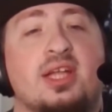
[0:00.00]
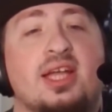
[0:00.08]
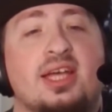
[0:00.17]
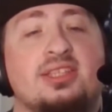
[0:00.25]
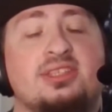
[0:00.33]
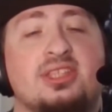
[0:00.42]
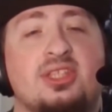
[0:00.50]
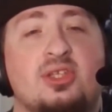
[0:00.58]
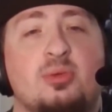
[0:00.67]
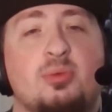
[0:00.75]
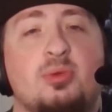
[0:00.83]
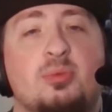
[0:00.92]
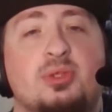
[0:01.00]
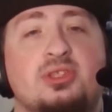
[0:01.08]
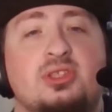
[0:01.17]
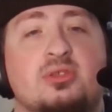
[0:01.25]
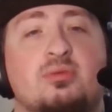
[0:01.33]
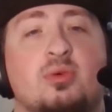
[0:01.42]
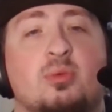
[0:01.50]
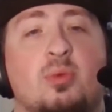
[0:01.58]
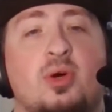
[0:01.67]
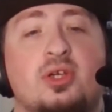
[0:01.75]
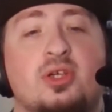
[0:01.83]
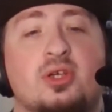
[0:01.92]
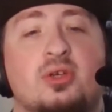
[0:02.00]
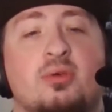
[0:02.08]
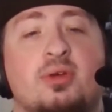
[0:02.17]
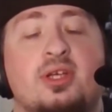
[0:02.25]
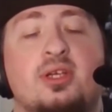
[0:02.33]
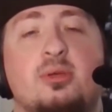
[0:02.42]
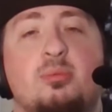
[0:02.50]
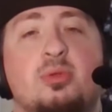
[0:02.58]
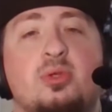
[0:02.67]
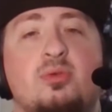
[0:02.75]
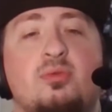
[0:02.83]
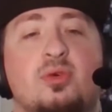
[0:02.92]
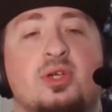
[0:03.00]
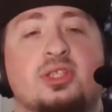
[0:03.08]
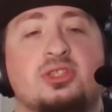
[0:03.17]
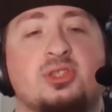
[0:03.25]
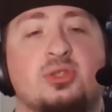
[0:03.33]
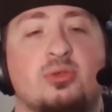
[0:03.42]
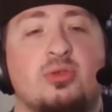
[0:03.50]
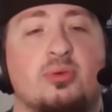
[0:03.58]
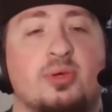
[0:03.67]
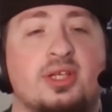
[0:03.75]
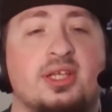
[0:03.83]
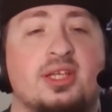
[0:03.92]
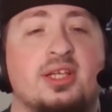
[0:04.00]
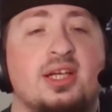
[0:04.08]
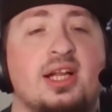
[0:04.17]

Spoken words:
It is a human wizard for 1, a green and a blue for a 2/3.